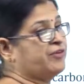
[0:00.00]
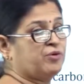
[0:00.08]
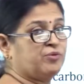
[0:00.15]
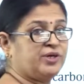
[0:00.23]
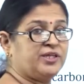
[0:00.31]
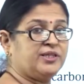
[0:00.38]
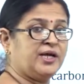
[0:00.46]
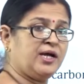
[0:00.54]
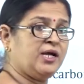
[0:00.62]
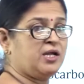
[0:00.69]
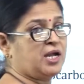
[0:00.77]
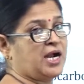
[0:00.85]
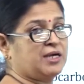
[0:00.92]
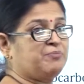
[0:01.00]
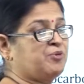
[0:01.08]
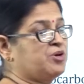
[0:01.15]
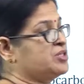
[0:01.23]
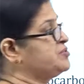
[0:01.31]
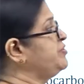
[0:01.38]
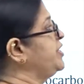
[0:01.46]
found in the
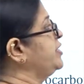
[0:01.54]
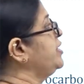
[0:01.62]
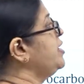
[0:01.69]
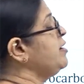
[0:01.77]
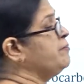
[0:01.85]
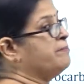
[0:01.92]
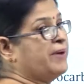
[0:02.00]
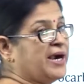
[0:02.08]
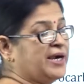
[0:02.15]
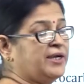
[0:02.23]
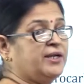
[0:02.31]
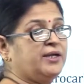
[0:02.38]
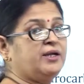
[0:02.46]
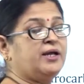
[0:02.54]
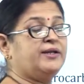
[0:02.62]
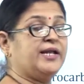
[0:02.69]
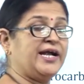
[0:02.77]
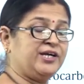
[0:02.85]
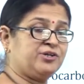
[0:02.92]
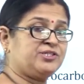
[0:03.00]
atmosphere, but
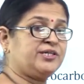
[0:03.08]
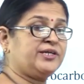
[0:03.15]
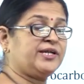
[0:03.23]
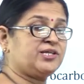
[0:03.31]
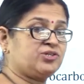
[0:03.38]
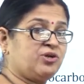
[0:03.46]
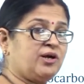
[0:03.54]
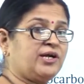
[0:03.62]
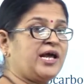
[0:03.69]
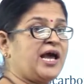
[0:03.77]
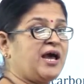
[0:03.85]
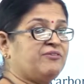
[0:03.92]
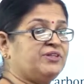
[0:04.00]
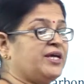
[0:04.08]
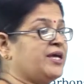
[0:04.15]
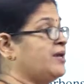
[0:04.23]
nitrogen does not have the